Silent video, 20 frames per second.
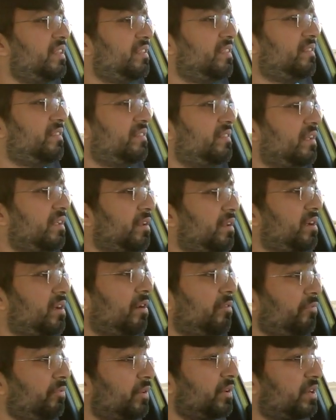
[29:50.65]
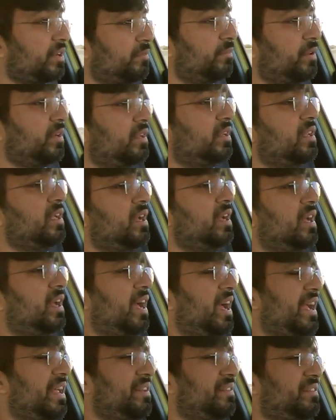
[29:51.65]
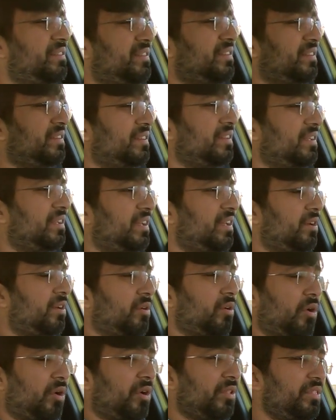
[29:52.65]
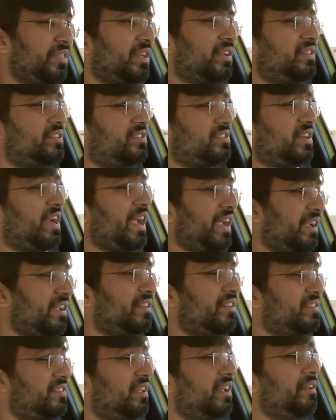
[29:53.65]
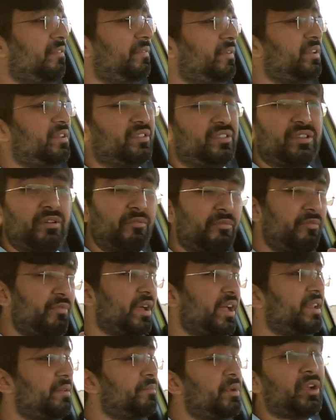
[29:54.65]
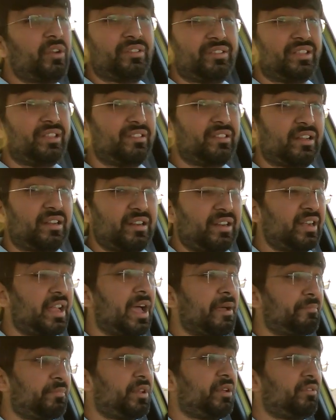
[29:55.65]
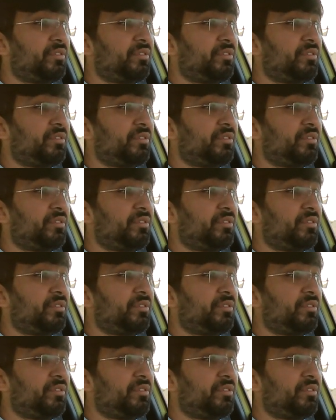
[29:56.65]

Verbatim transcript: It's still comfortable, and on the track itself, it's a very, because these are adaptive